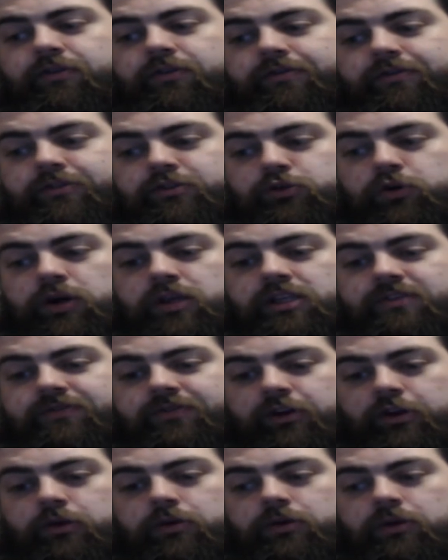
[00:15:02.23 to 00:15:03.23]
you've enjoyed this
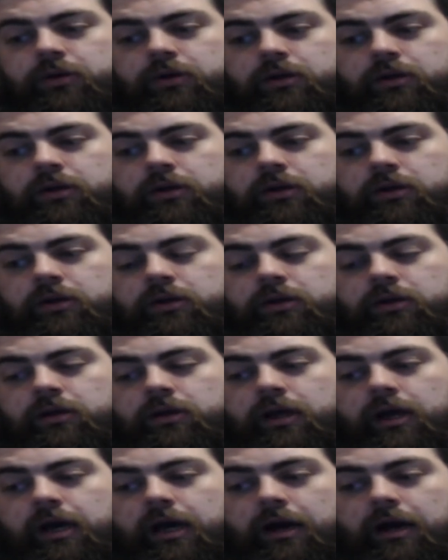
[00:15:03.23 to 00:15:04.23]
video,
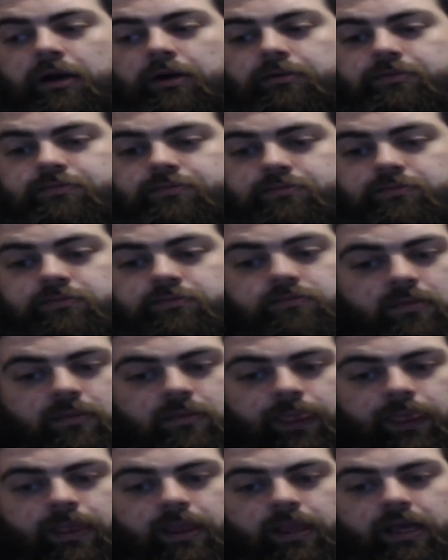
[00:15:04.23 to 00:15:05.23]

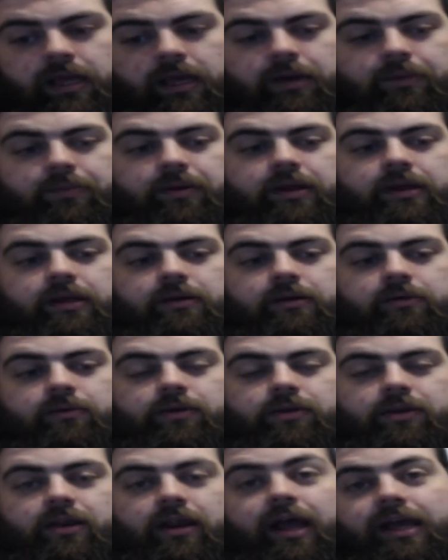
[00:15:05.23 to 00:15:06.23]
hit me
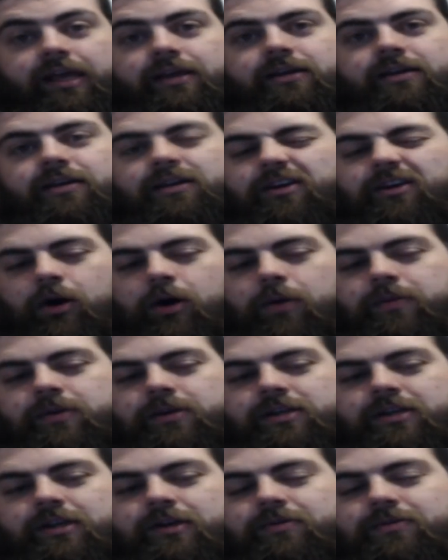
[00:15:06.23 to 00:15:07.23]
with a like and a comment,
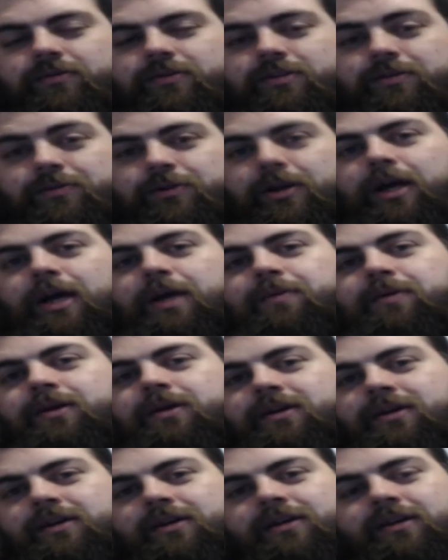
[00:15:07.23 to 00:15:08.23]
subscribe,
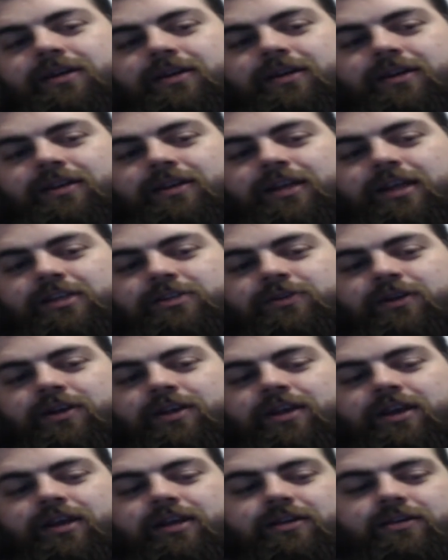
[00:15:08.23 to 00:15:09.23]
that sort of
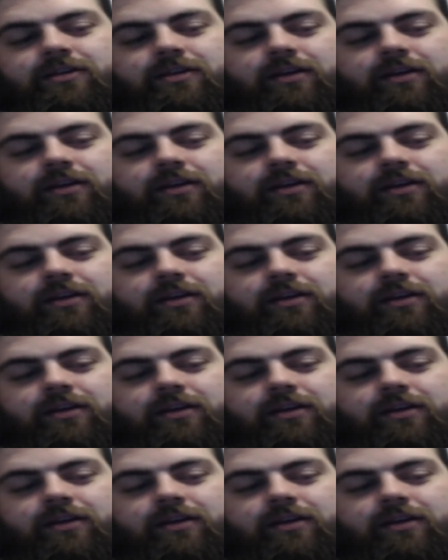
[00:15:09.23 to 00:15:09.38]
thing.